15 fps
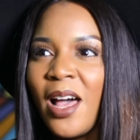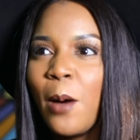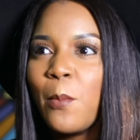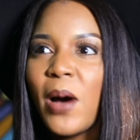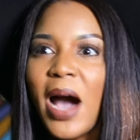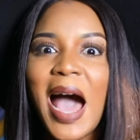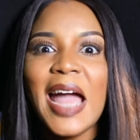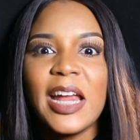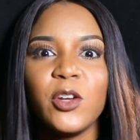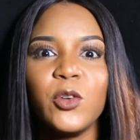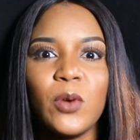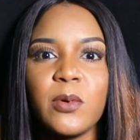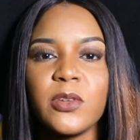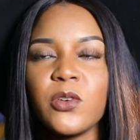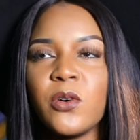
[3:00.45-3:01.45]
But I knew
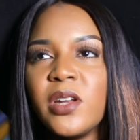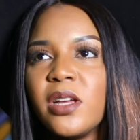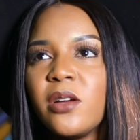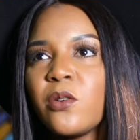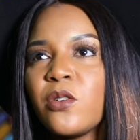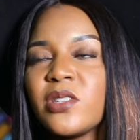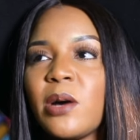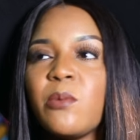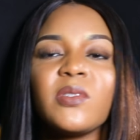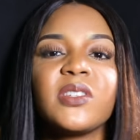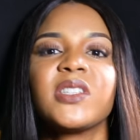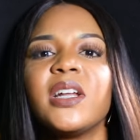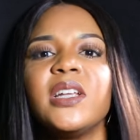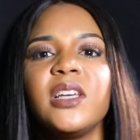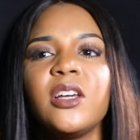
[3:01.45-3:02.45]
I was on it because I was
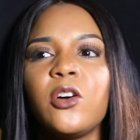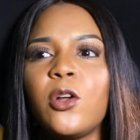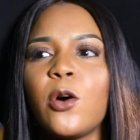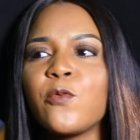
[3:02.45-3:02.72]
studying a lot,